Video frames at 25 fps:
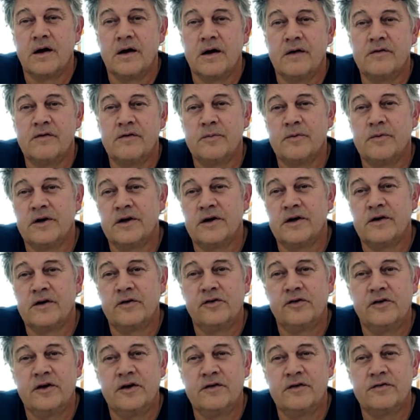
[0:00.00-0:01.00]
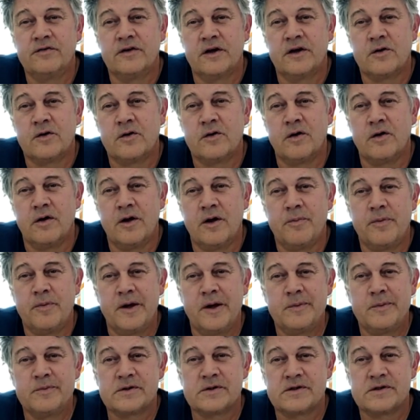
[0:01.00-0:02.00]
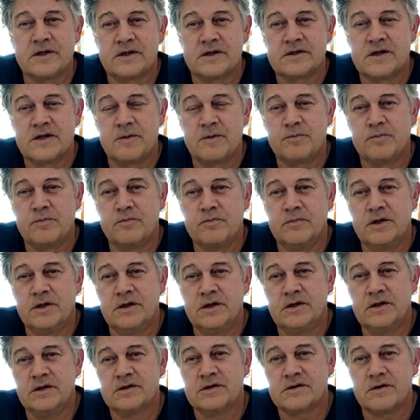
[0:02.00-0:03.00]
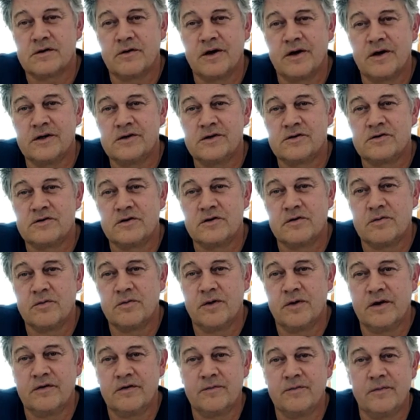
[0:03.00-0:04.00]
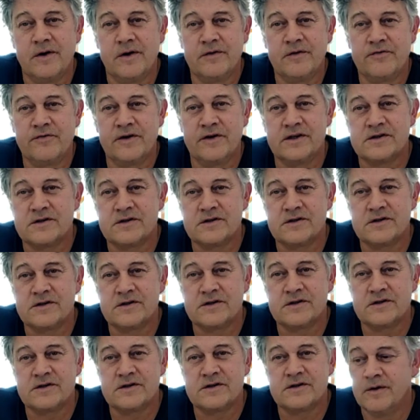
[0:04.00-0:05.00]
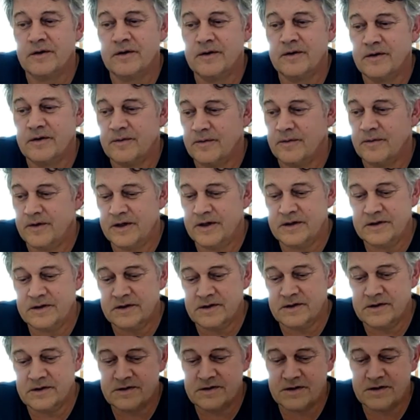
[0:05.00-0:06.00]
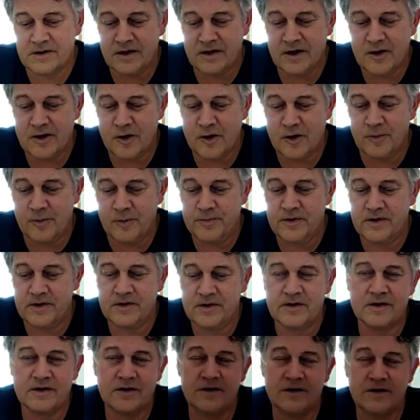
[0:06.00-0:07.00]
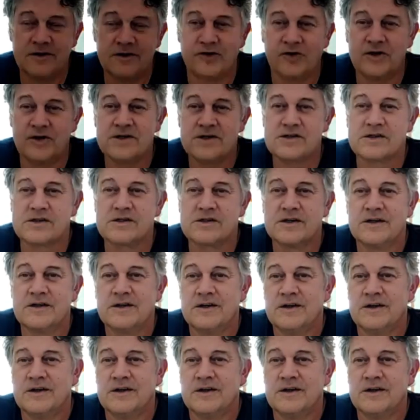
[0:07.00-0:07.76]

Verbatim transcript: everybody received their call-up papers except me. So I took one of my friend's letters and I copied the address